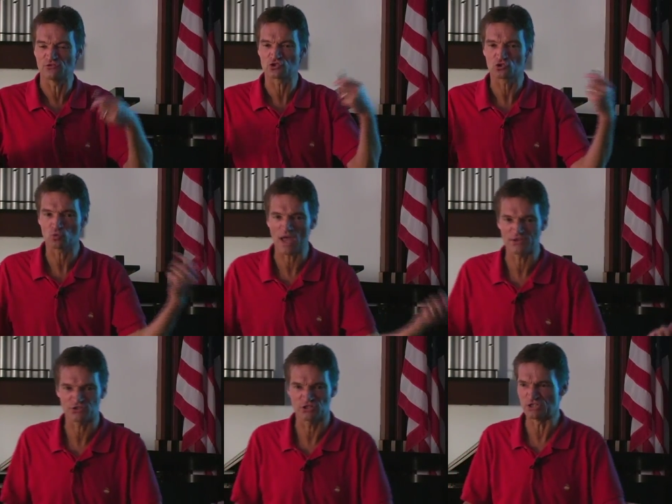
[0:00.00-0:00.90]

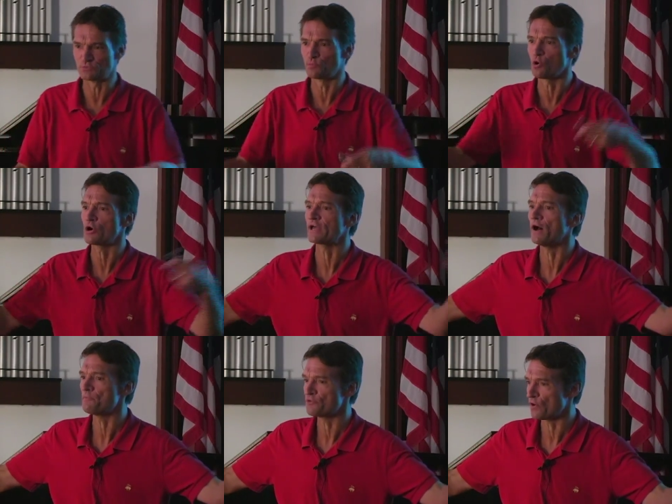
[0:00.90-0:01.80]
stress is burning
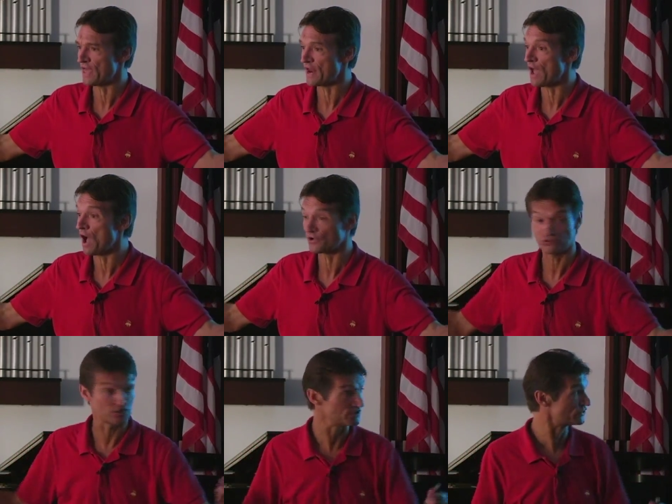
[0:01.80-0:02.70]
up their
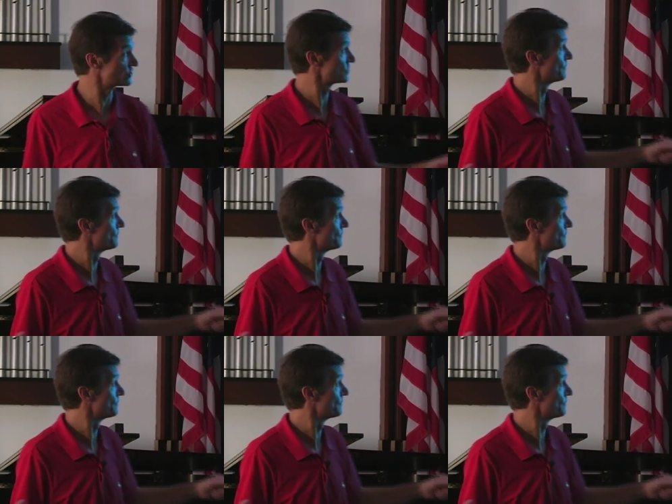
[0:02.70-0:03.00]
antioxidants.